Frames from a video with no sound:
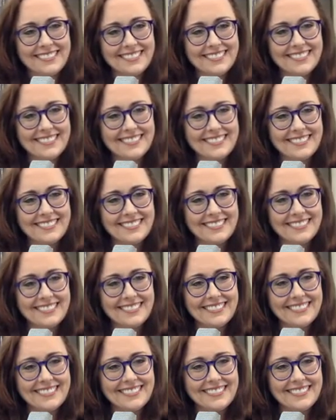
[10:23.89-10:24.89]

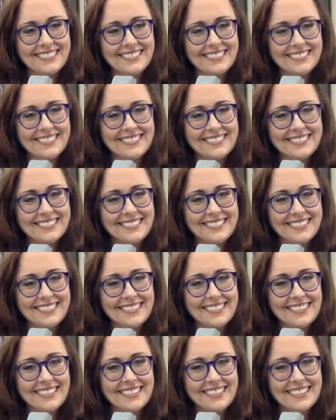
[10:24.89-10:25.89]

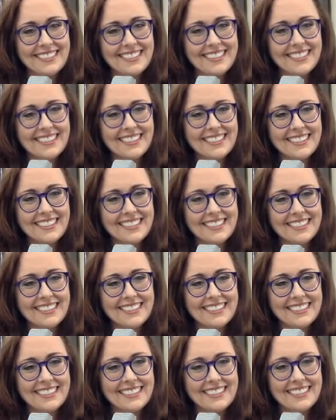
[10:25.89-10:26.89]

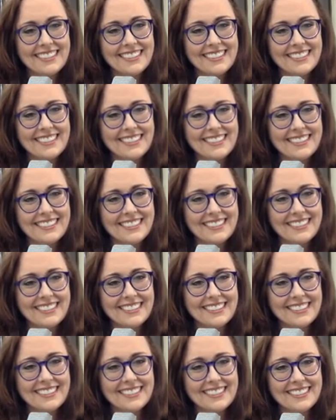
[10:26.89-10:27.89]

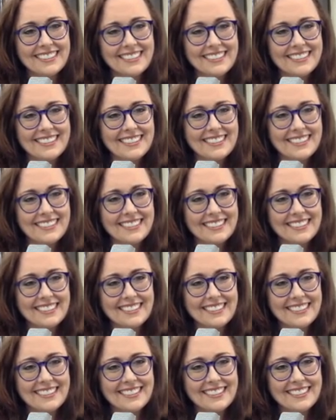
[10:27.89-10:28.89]

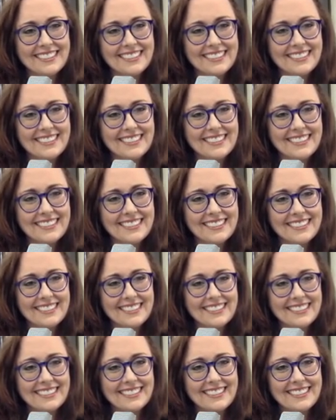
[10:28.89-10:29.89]

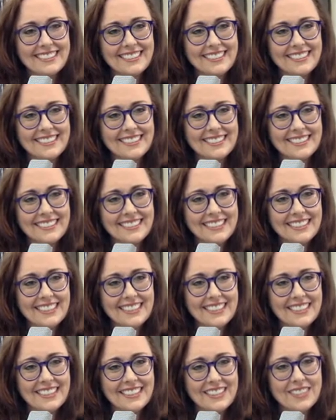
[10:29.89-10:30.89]

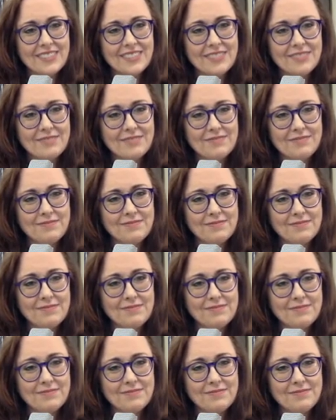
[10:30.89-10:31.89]
The person shown says nothing.